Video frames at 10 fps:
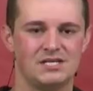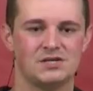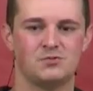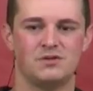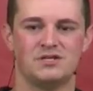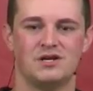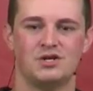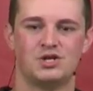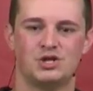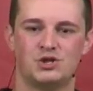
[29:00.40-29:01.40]
Jesus was
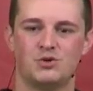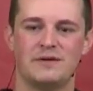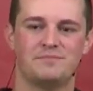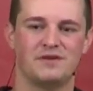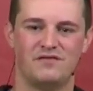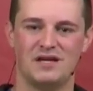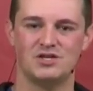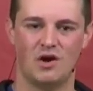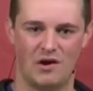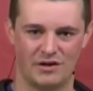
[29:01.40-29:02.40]
stripped of
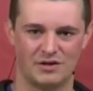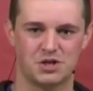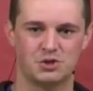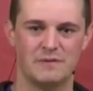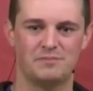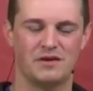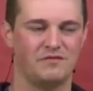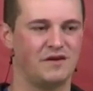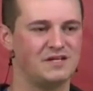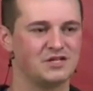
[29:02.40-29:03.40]
his honor, stripped
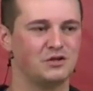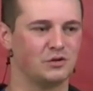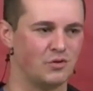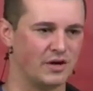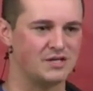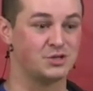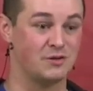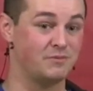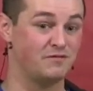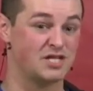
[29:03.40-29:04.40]
of his glory,
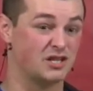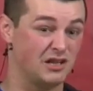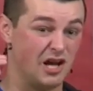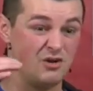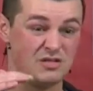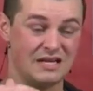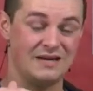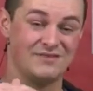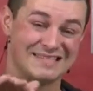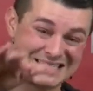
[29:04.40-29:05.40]
stripped of his clothes
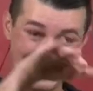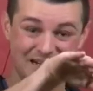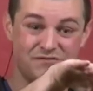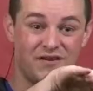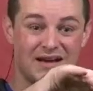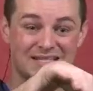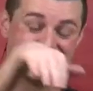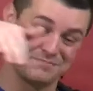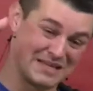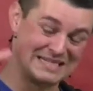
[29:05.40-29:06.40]
even,
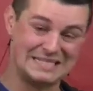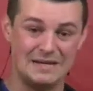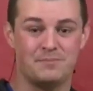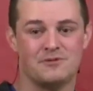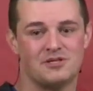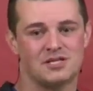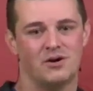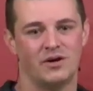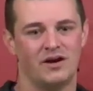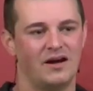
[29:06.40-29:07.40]
signifying something deeper that's
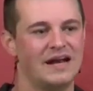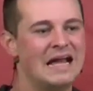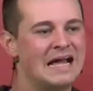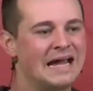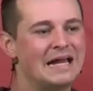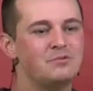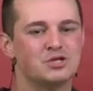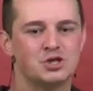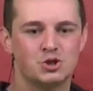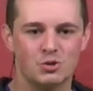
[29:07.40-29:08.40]
going on. He
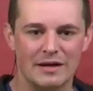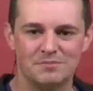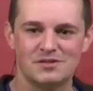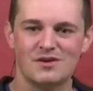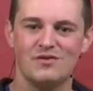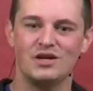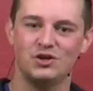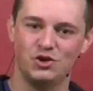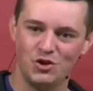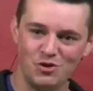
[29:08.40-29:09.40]
was stripped so
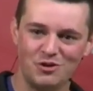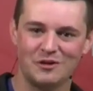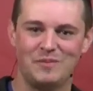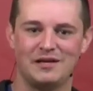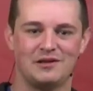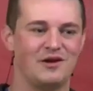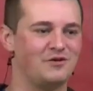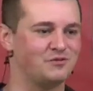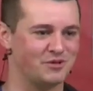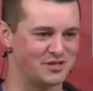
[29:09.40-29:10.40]
that you could be
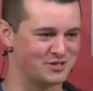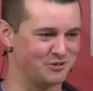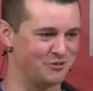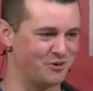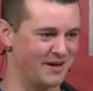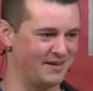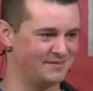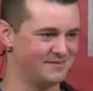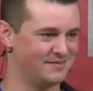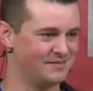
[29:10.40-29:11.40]
clothed with his glory,